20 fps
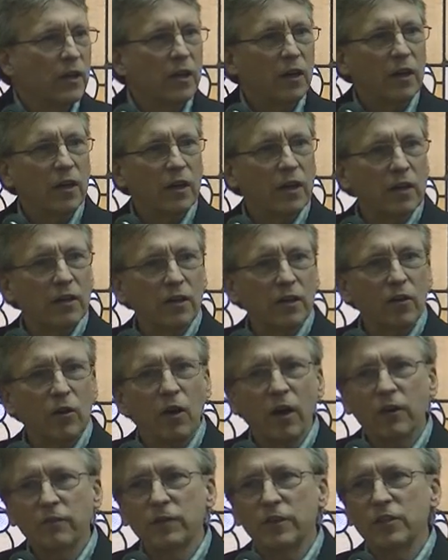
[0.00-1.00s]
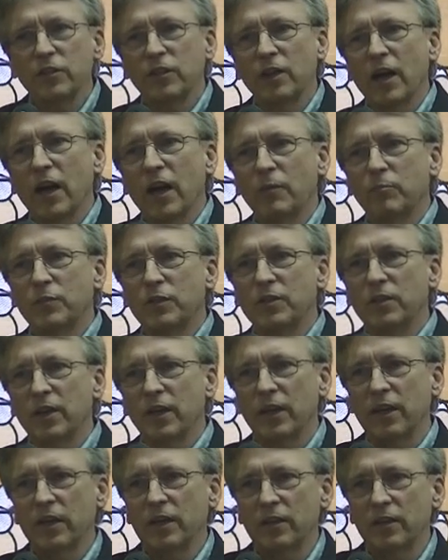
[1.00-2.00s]
and coffee shops,
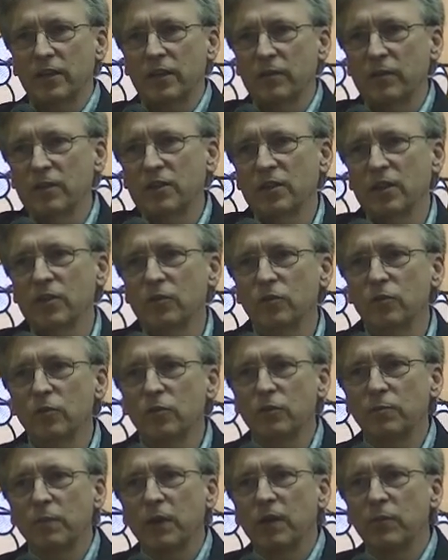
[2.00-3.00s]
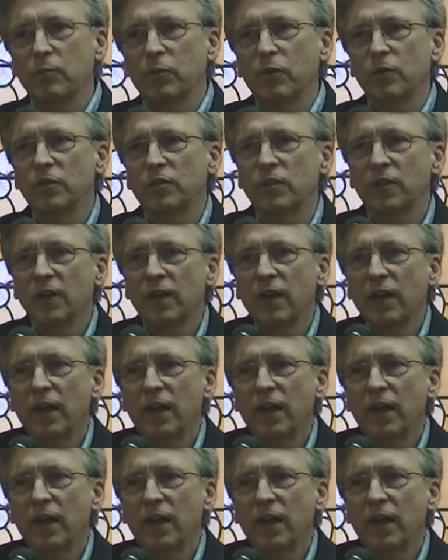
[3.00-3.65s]
and sell newspapers,